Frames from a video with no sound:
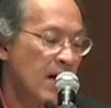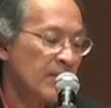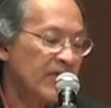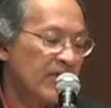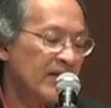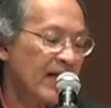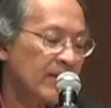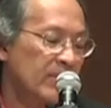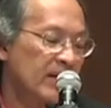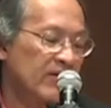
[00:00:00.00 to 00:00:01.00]
but the
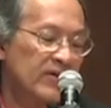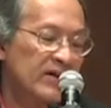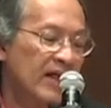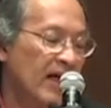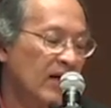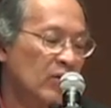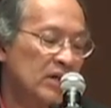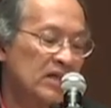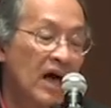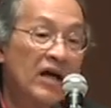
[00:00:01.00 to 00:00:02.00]
naming of a day will
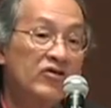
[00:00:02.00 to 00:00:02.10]
not